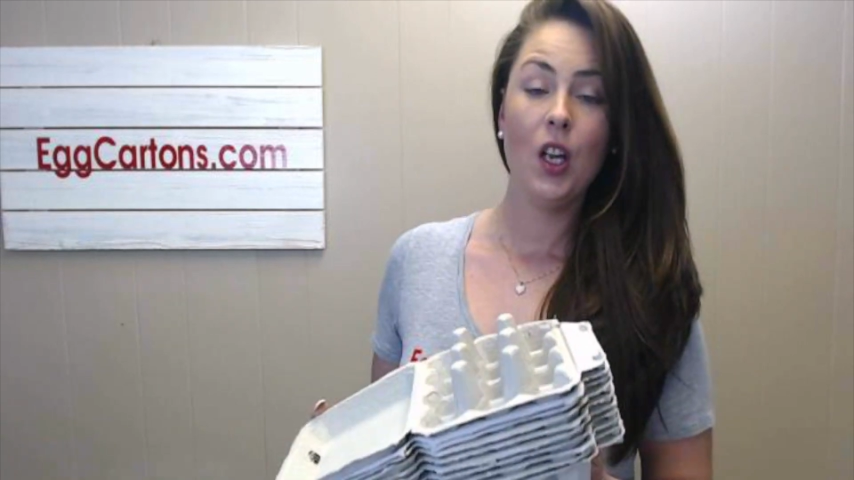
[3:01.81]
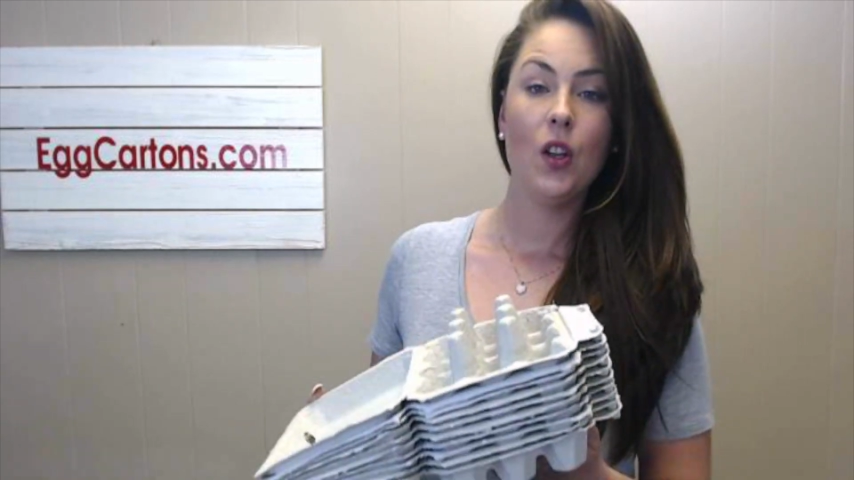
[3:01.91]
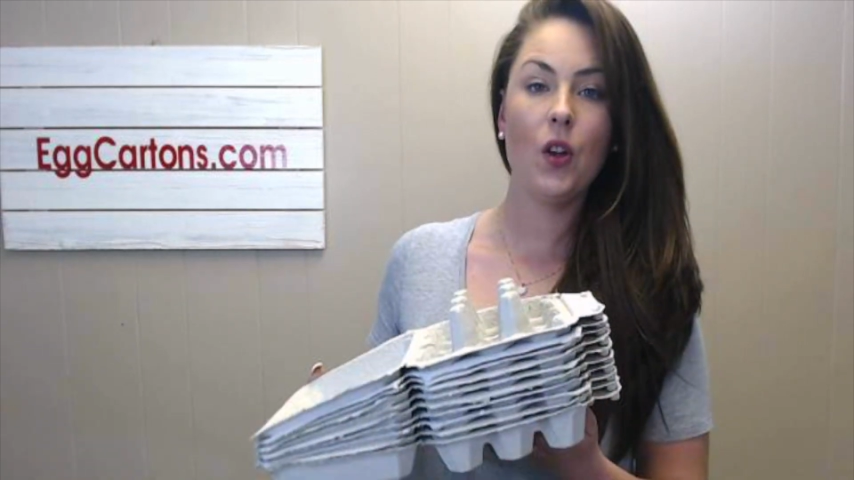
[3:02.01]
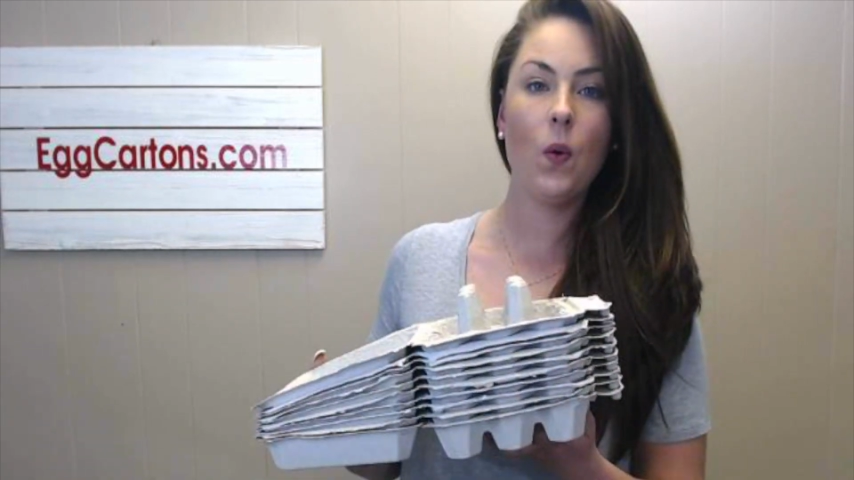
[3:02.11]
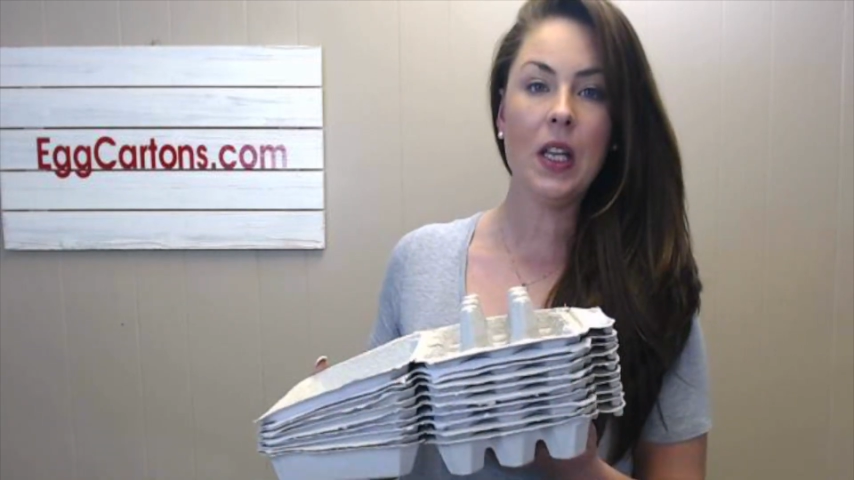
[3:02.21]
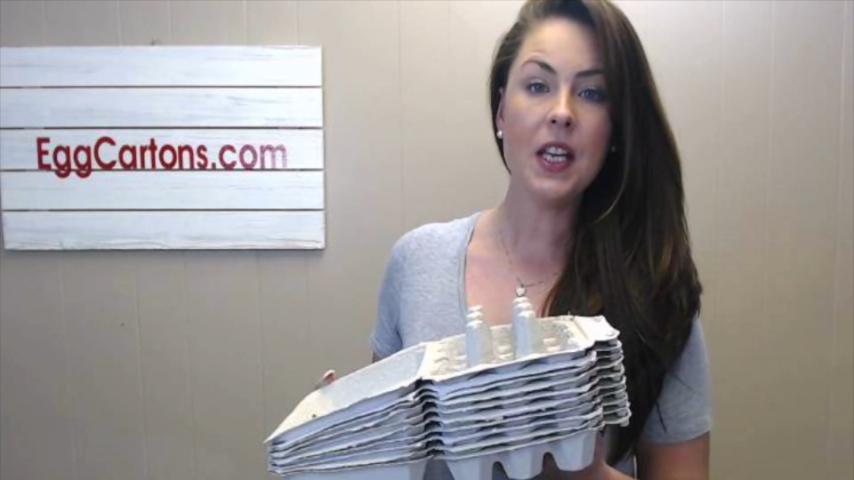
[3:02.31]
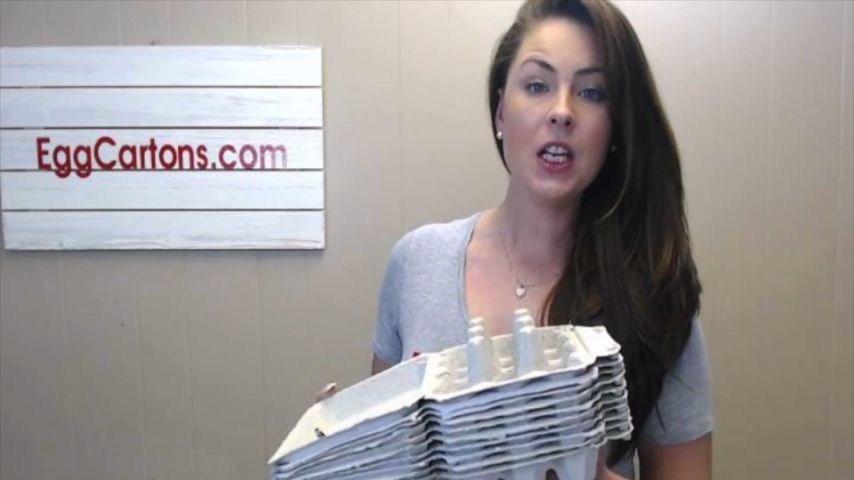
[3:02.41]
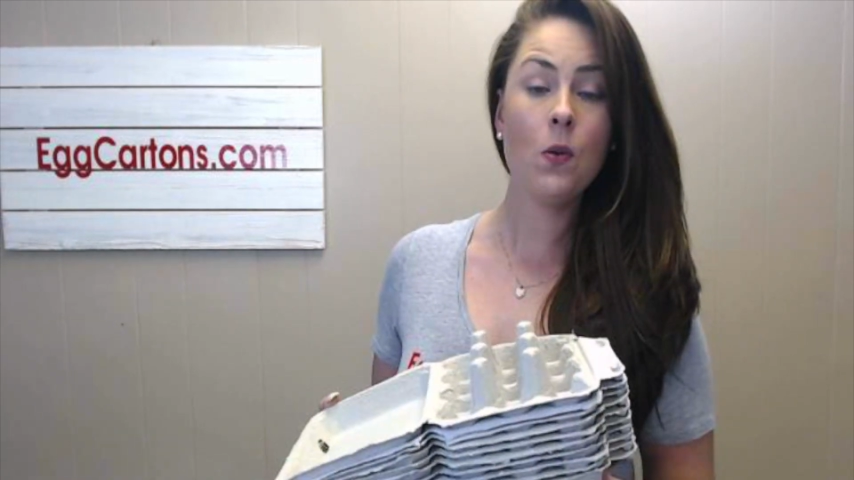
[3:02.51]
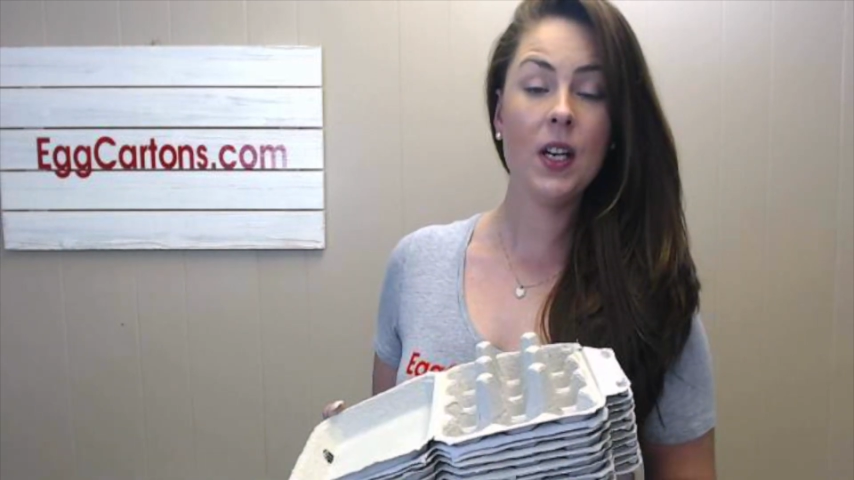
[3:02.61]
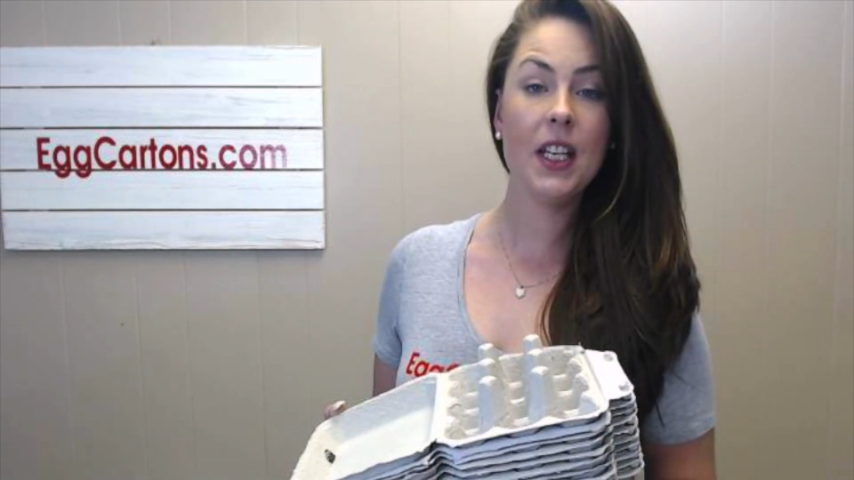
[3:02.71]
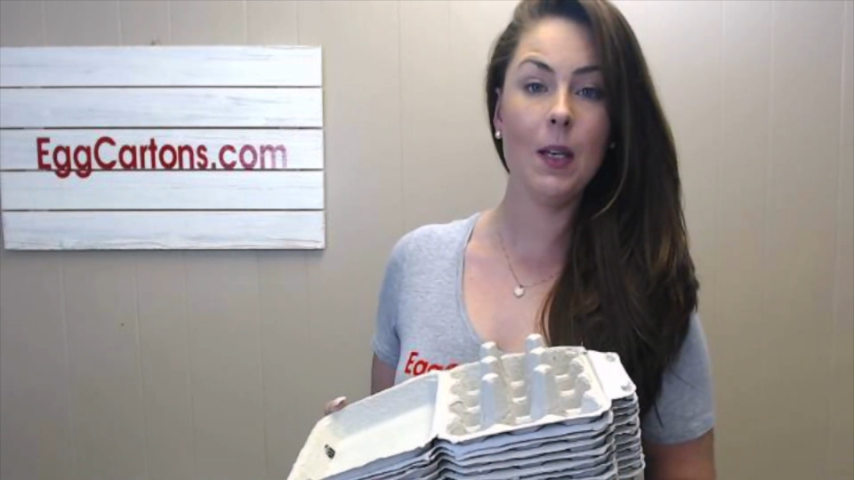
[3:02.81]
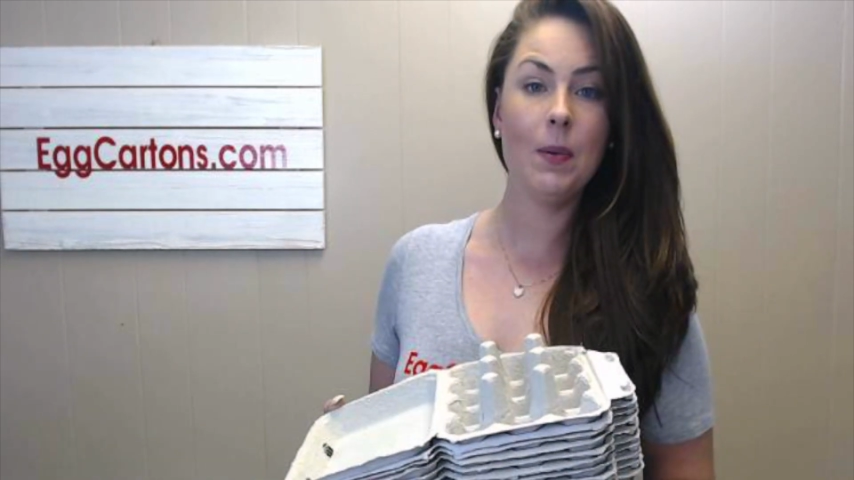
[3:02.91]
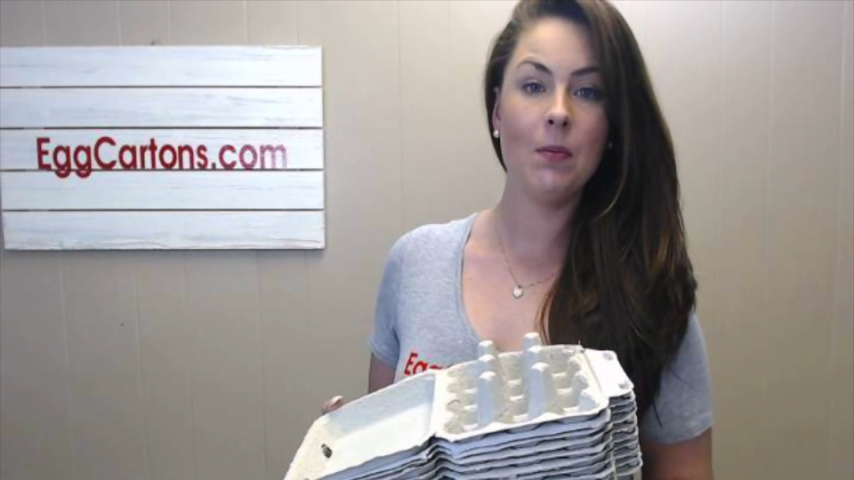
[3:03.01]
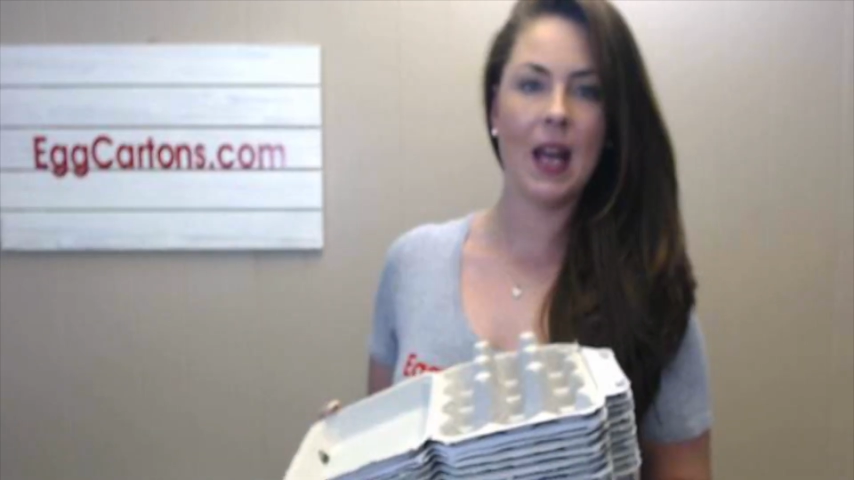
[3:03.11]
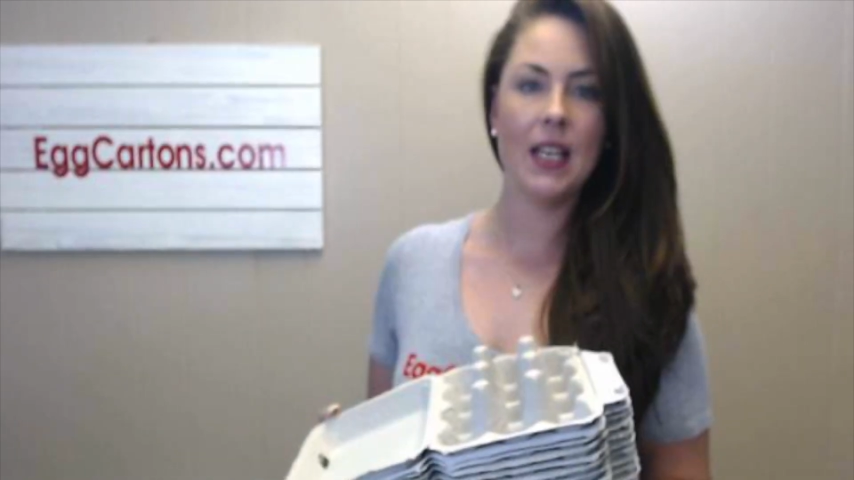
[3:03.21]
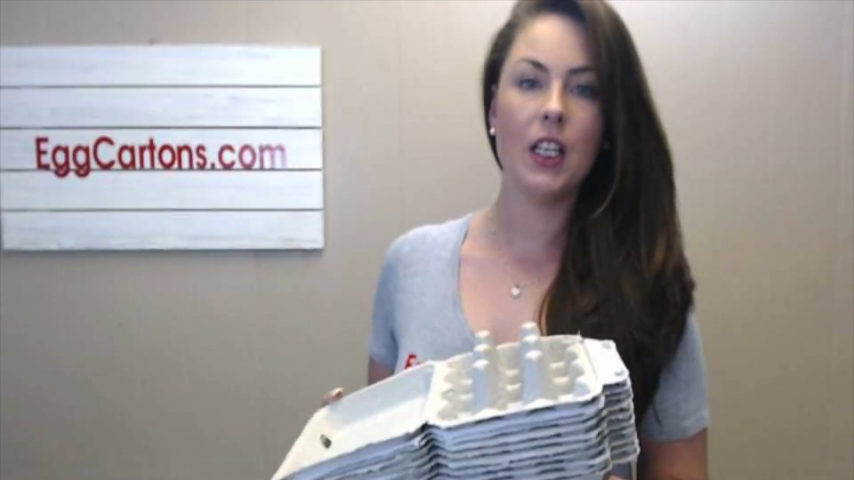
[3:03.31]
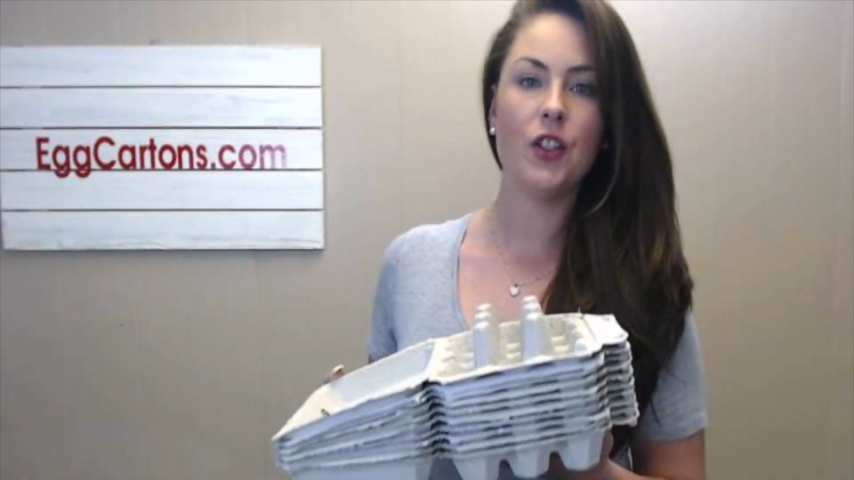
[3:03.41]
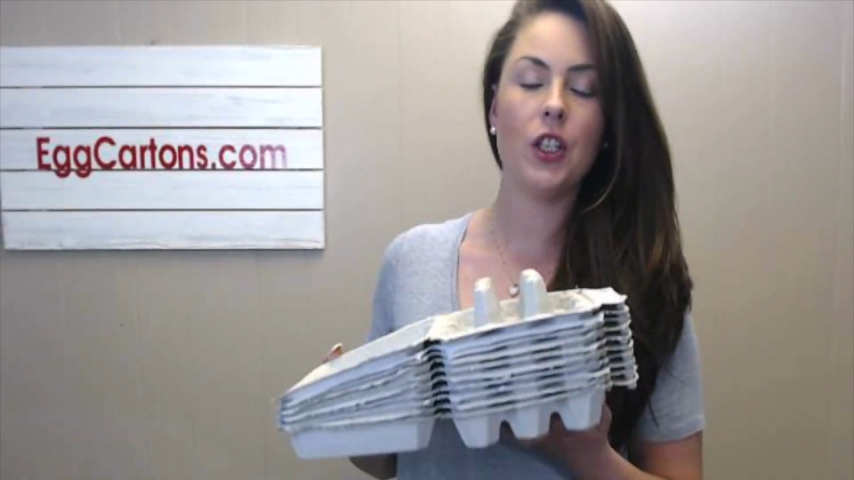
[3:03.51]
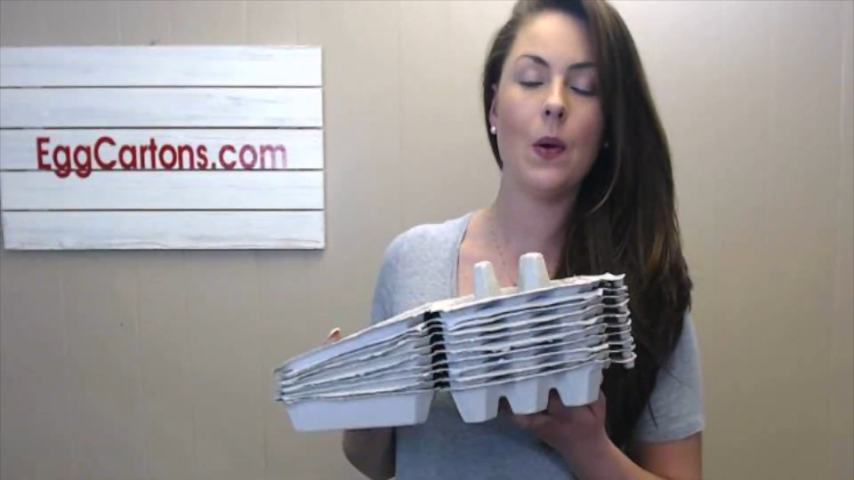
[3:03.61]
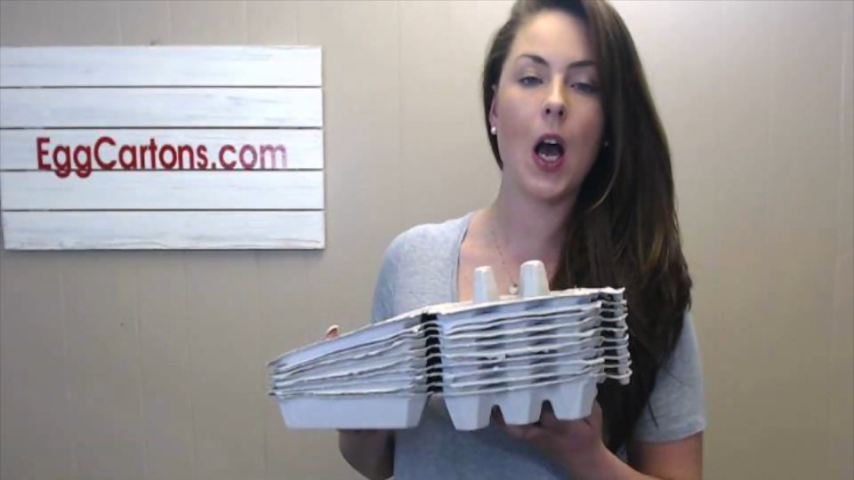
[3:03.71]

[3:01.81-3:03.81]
The one thing you want to keep in mind is you